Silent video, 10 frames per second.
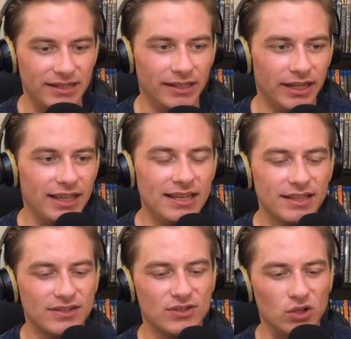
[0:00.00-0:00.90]
Like, he
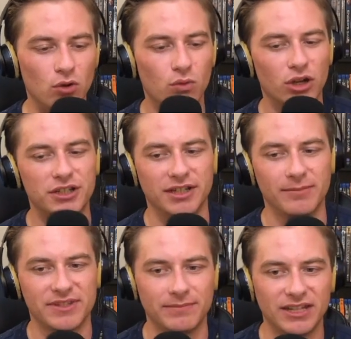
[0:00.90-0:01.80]
gets so worked
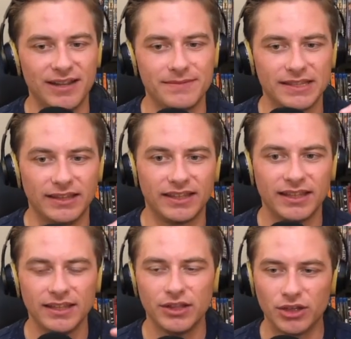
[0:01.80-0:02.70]
up sometimes, and like,
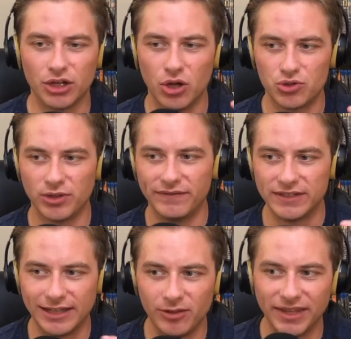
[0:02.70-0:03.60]
the coach will have to
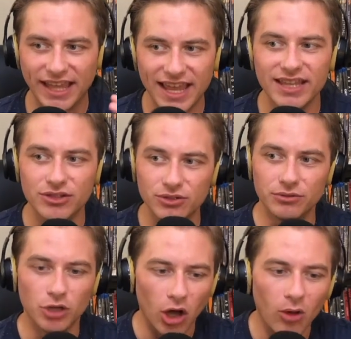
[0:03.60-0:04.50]
tell him, like, hey,
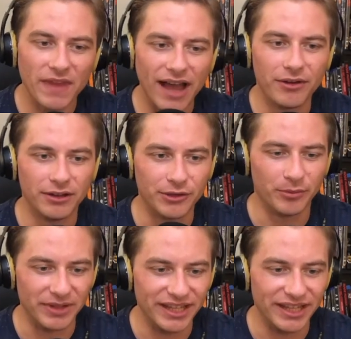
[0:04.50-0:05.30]
dude, calm down a little bit.